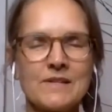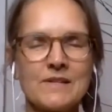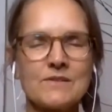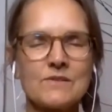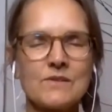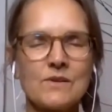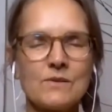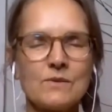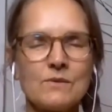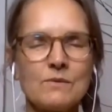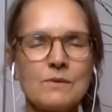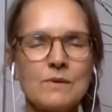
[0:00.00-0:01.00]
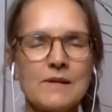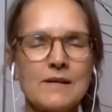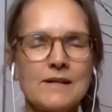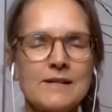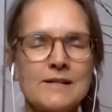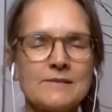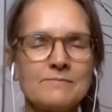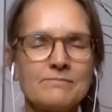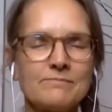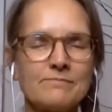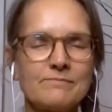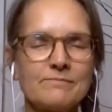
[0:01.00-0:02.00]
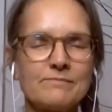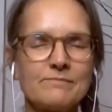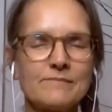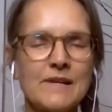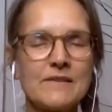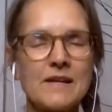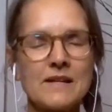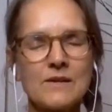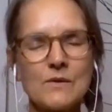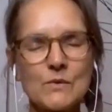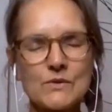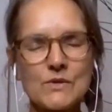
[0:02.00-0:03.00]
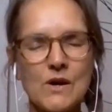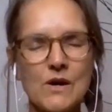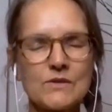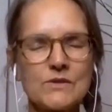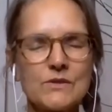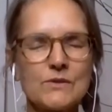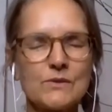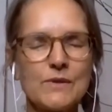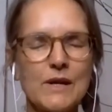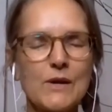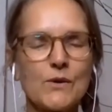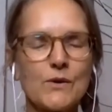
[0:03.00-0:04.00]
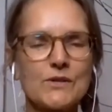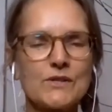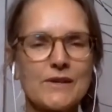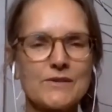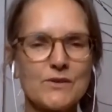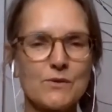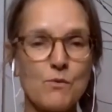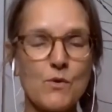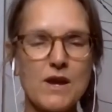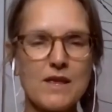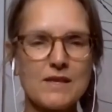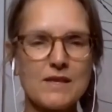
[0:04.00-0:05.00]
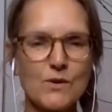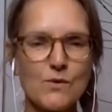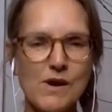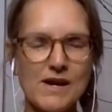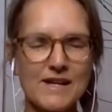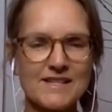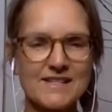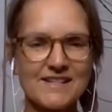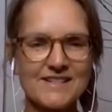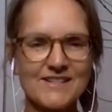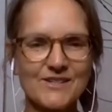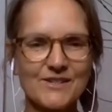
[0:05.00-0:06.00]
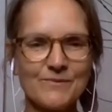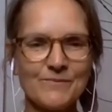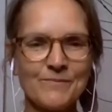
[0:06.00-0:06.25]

So, and then it goes on to encourage us to breathe in the quiet center.